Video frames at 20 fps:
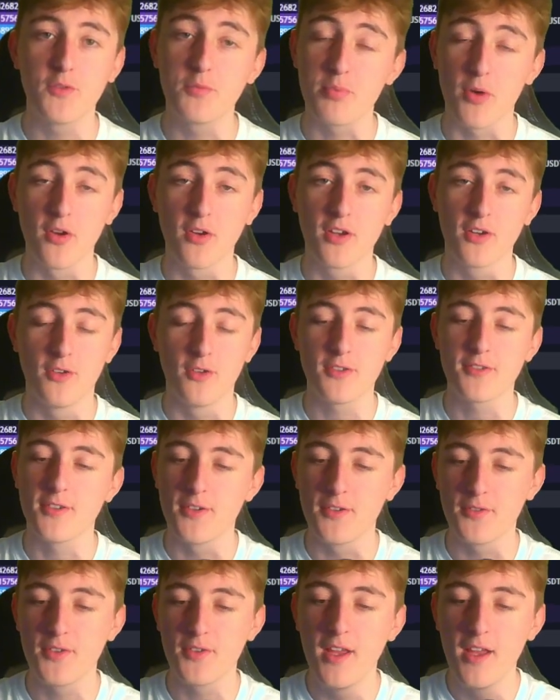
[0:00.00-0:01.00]
We've broken all
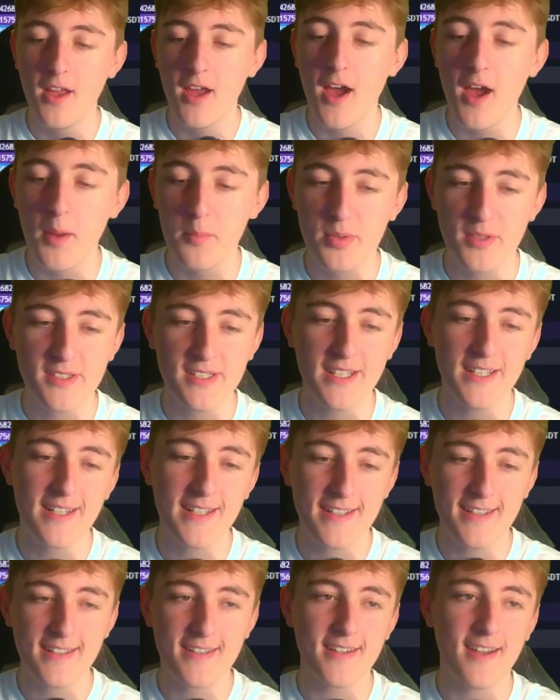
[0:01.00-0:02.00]
sort of
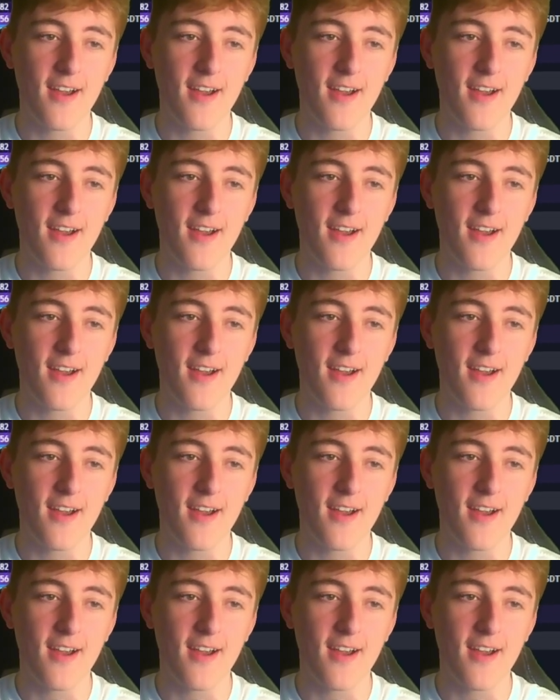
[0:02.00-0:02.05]
preceding